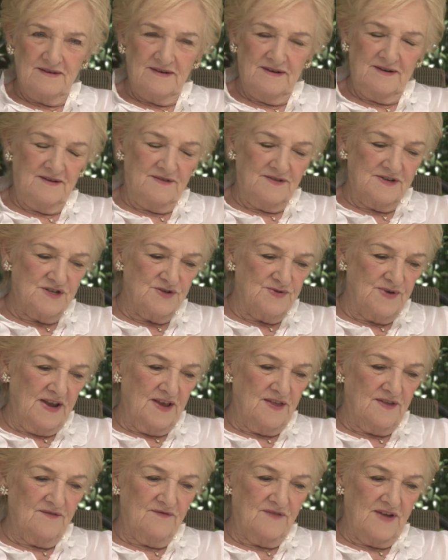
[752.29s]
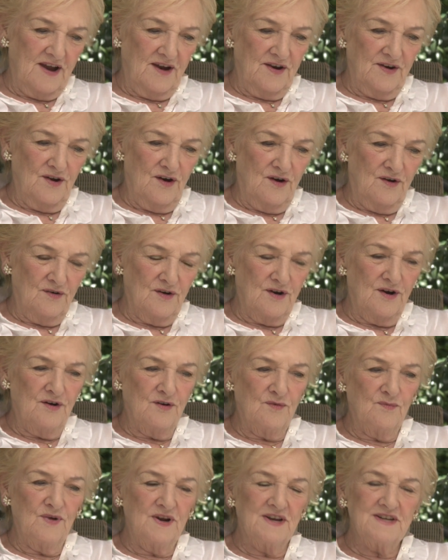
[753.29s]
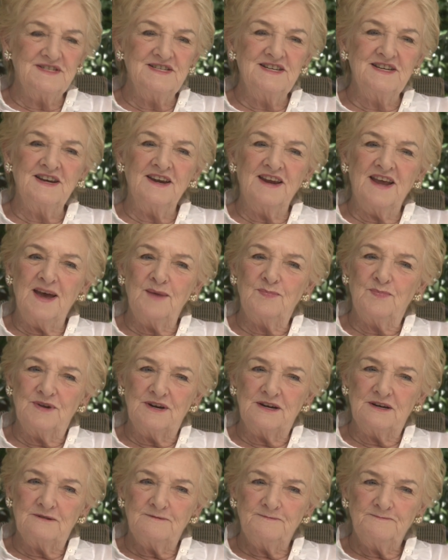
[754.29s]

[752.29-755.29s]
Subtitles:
on the strength of going to Hong Kong. Well, it didn't happen.